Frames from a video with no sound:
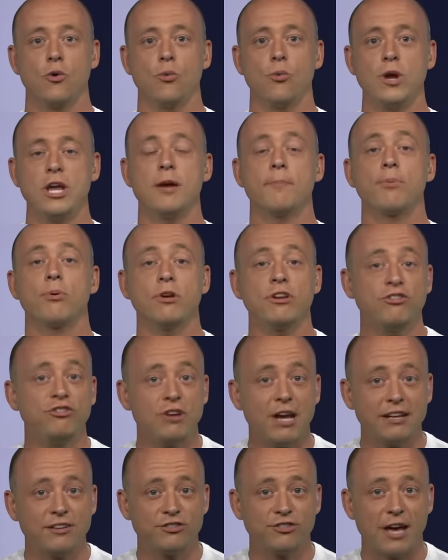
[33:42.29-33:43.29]
We
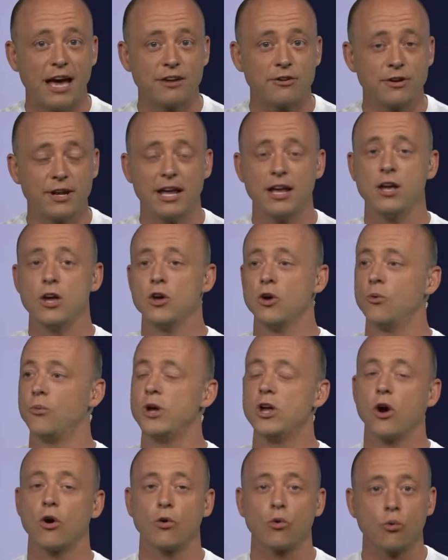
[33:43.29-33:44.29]
appreciate Saturday.
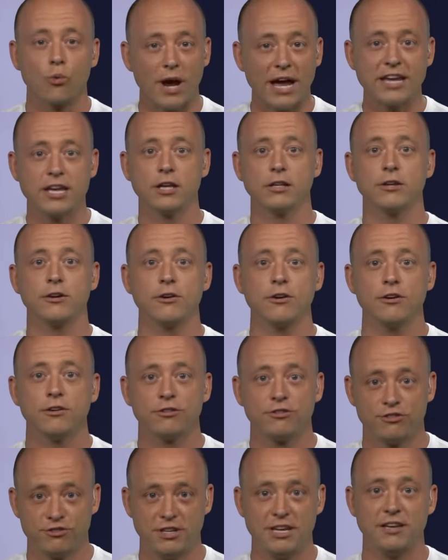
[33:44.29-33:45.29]
We are regular
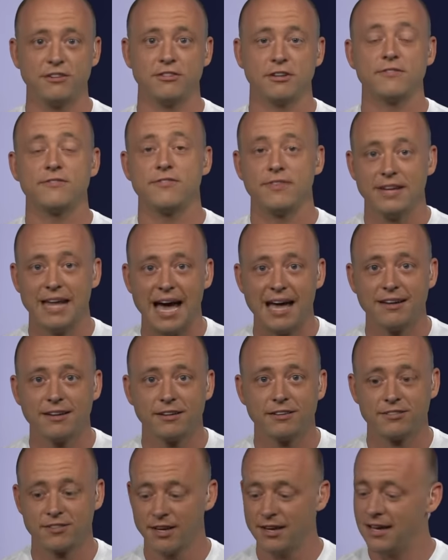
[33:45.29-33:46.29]
season
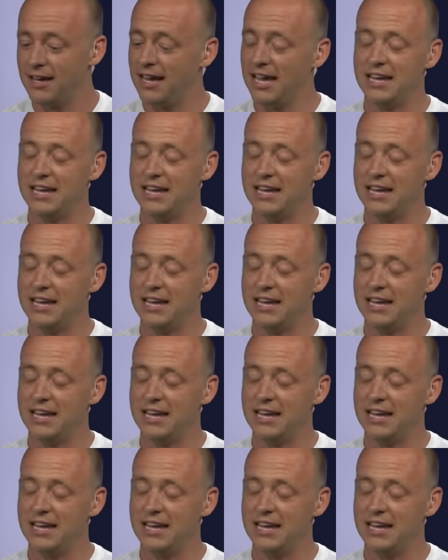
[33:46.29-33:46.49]
fanatics.